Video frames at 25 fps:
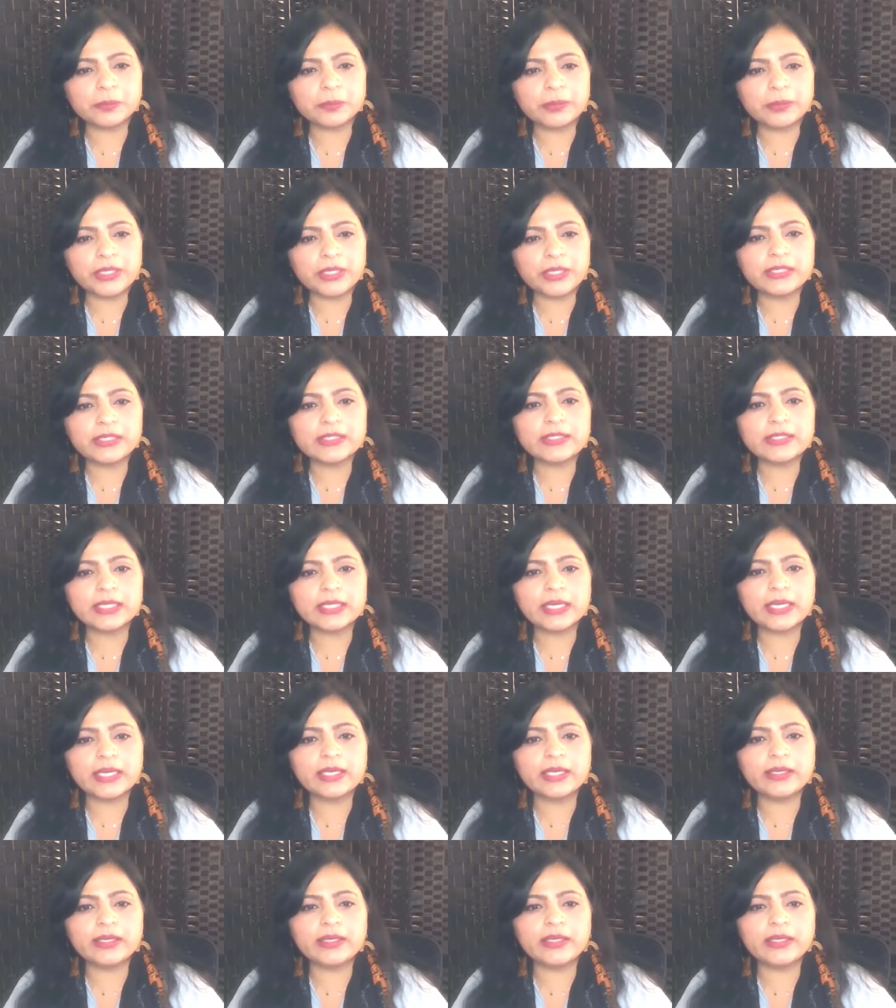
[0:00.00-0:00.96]
to miss
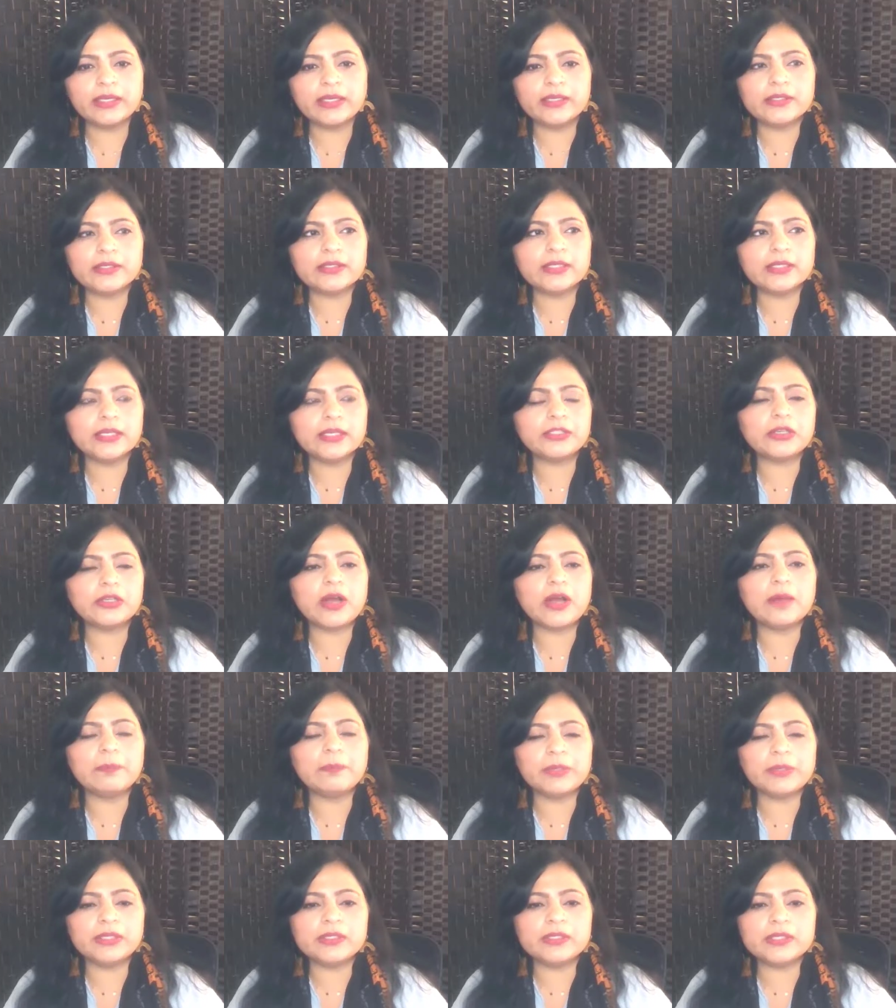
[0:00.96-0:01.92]
uh, is that
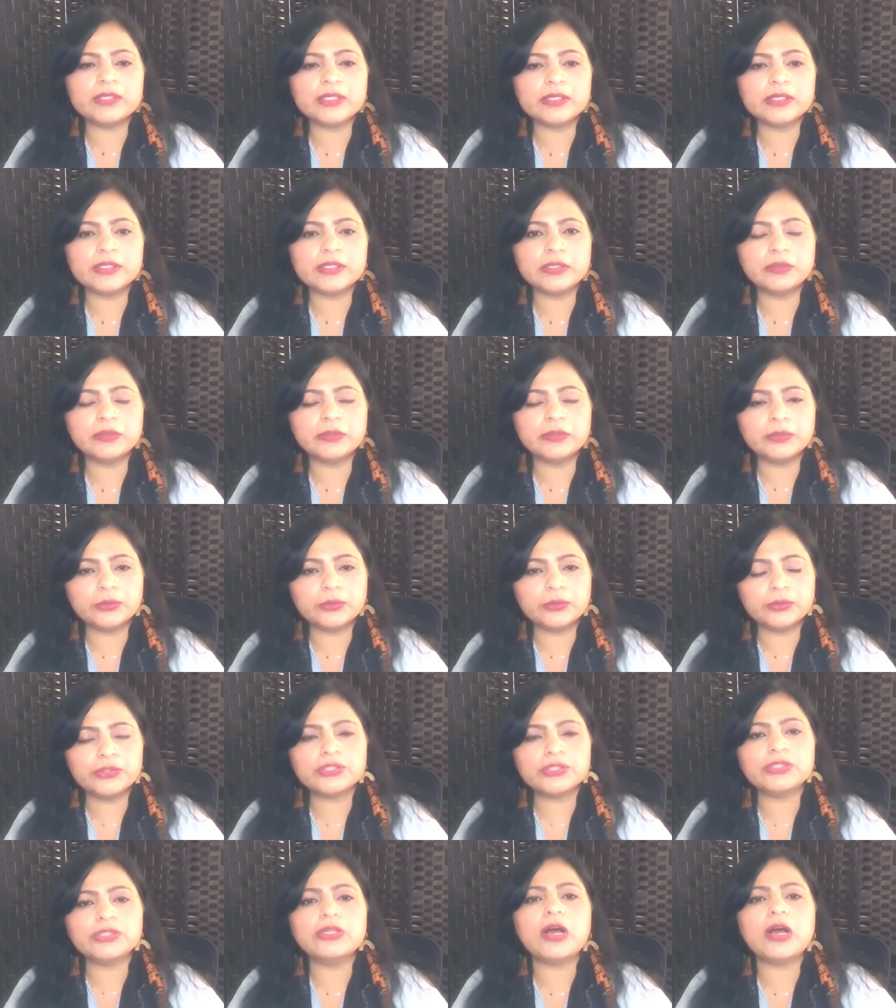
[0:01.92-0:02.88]
competencies
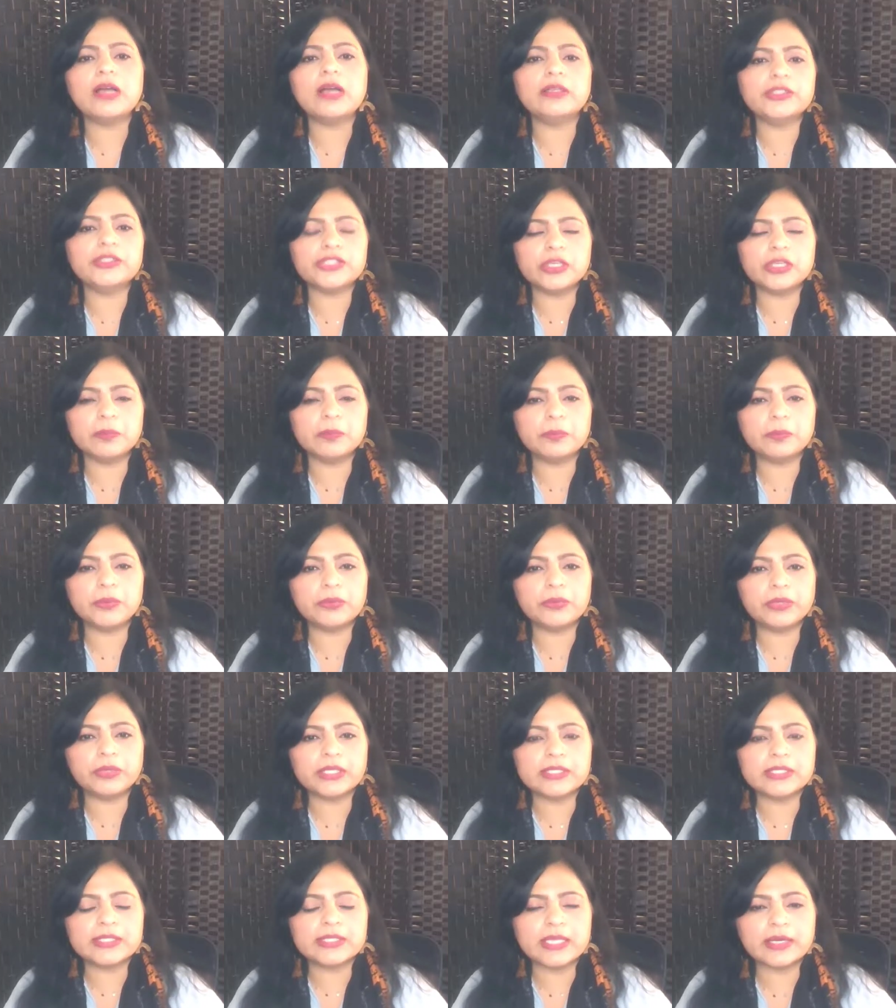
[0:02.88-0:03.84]
includes knowledge
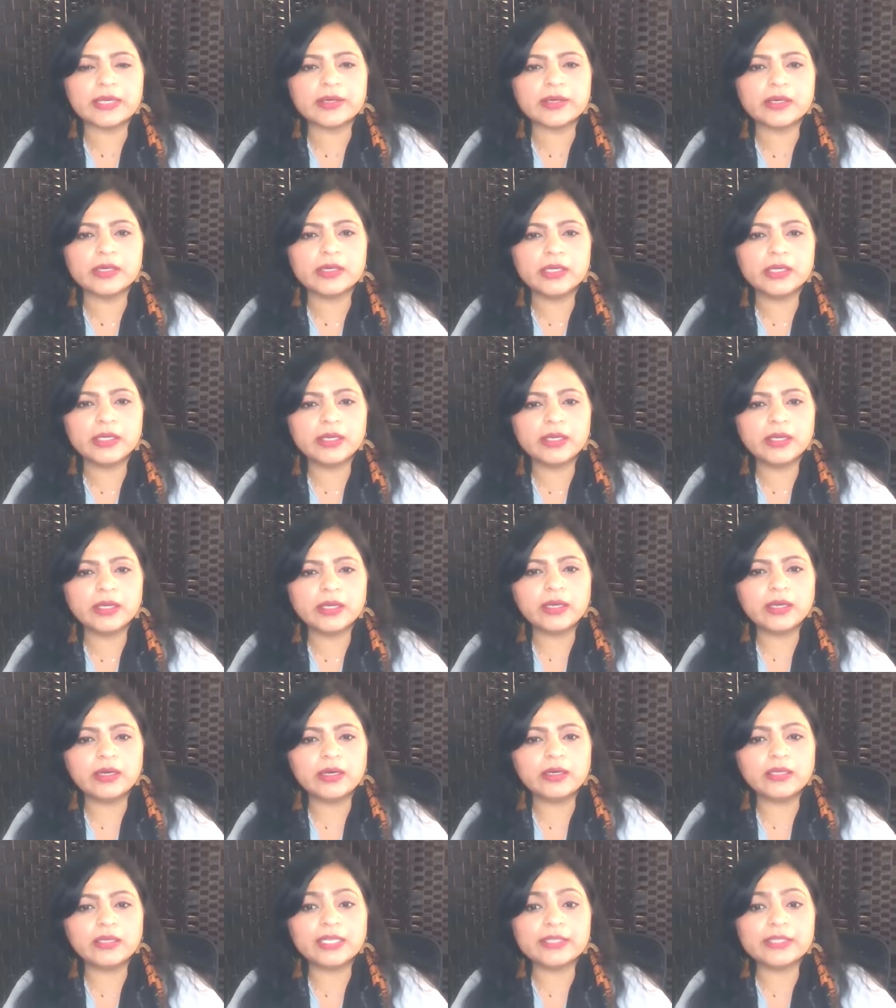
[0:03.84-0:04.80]
components that are
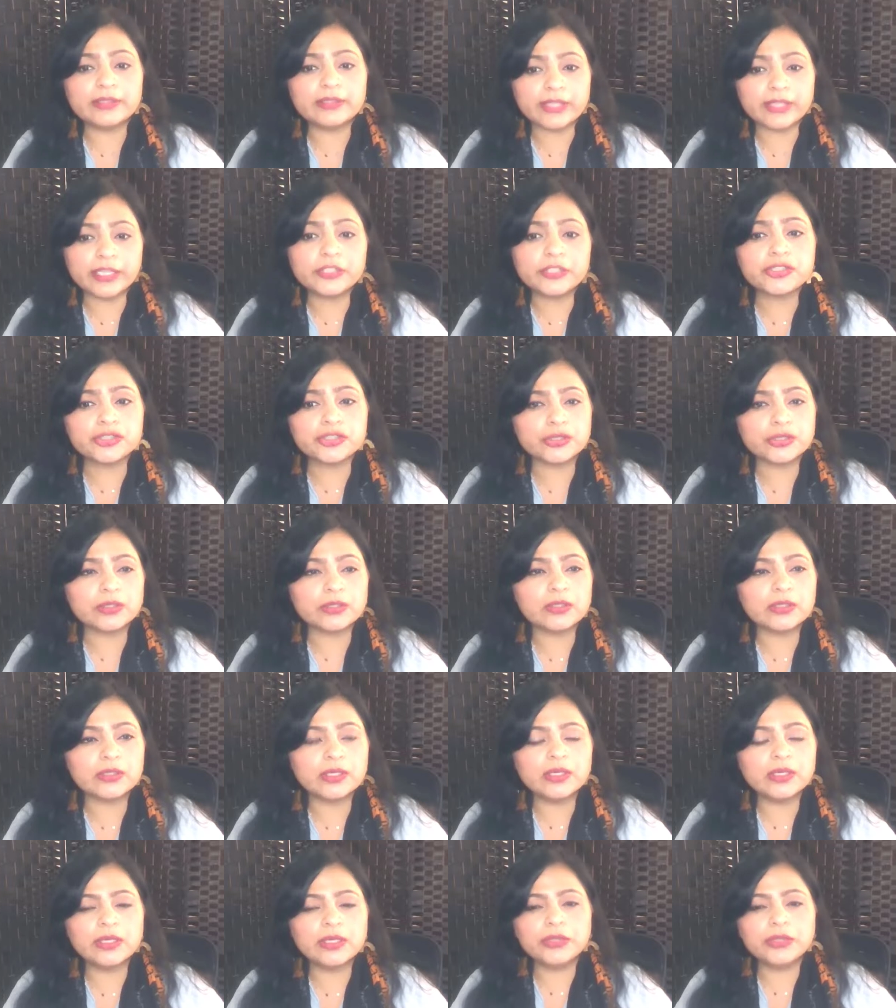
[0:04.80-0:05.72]
uh, contextual.